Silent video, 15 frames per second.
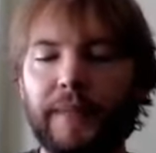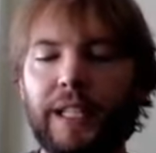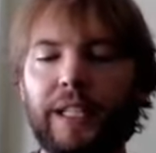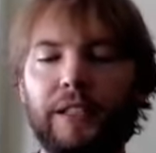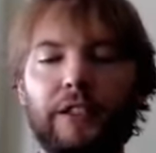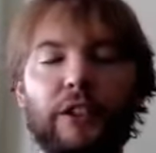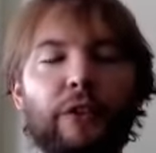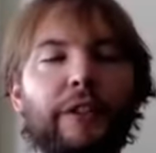
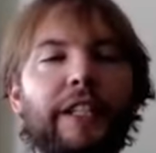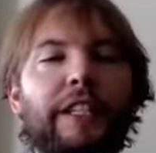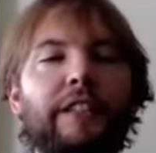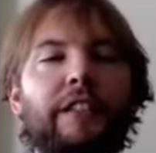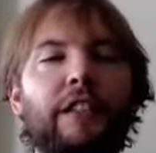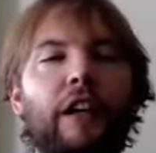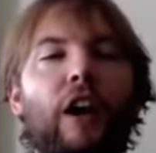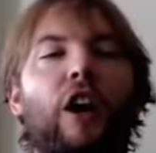So
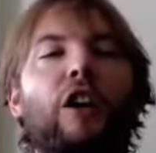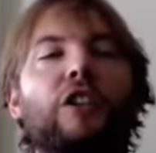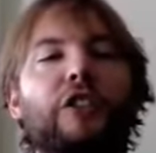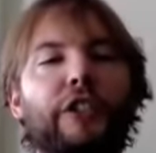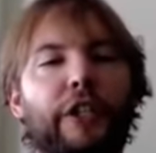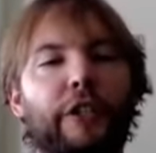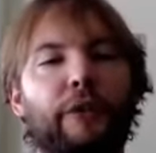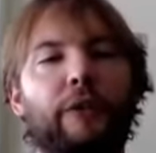these
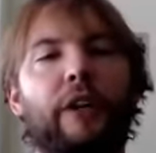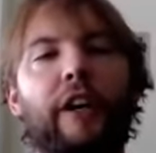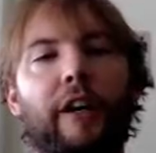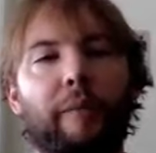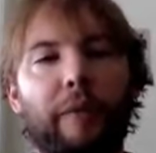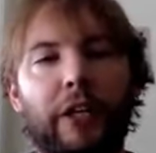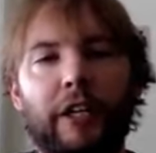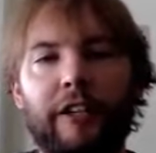also are
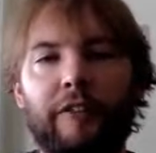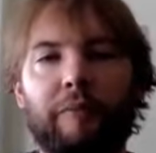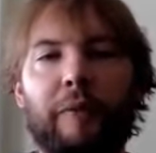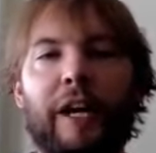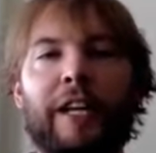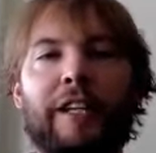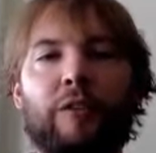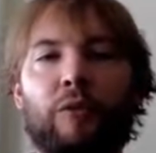part of
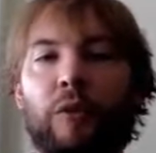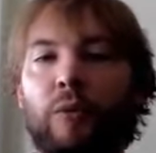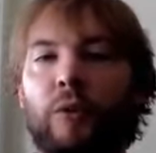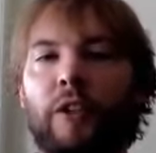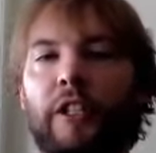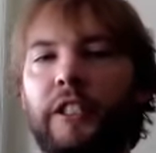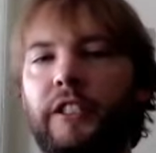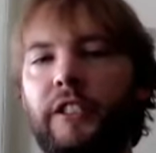mining
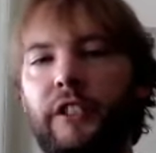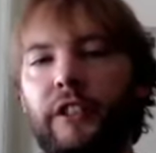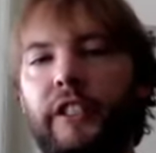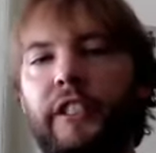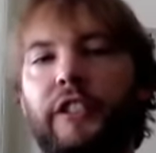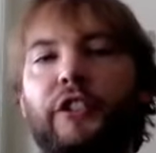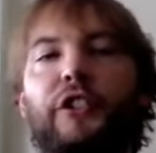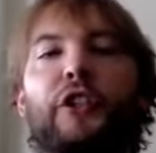rewards. So
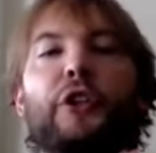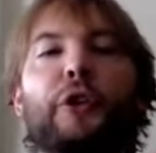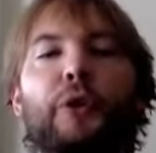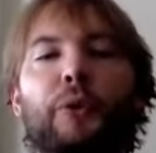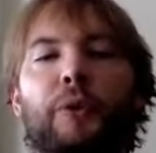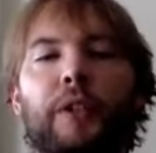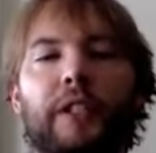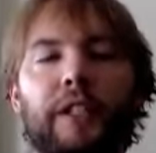there's
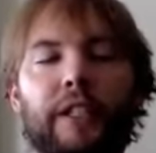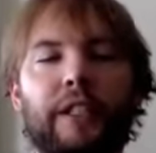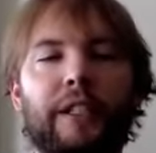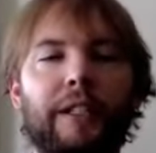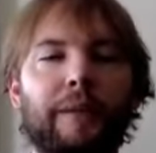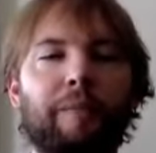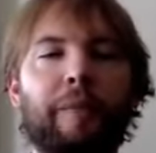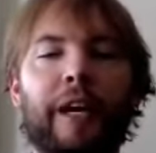two
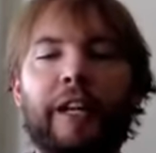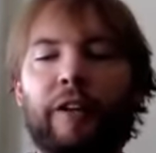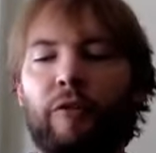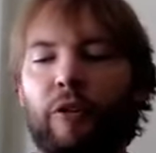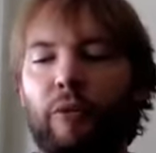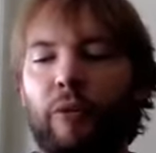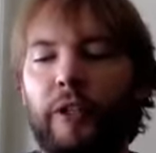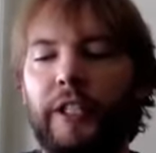mining
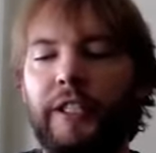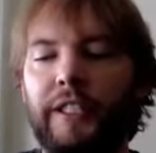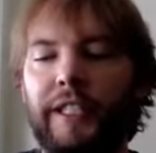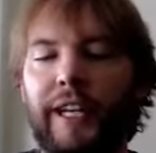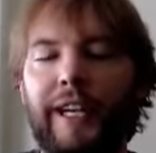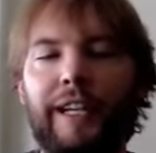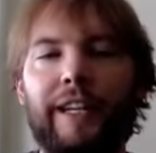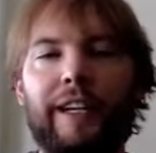rewards
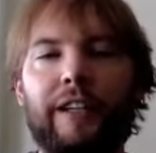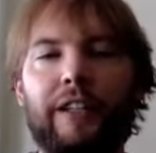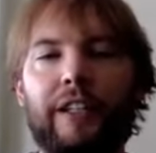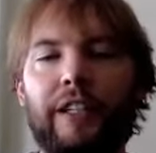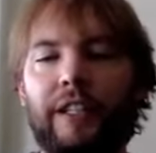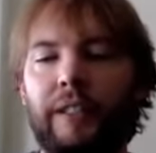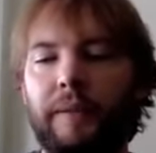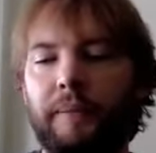that
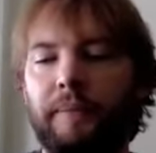occur.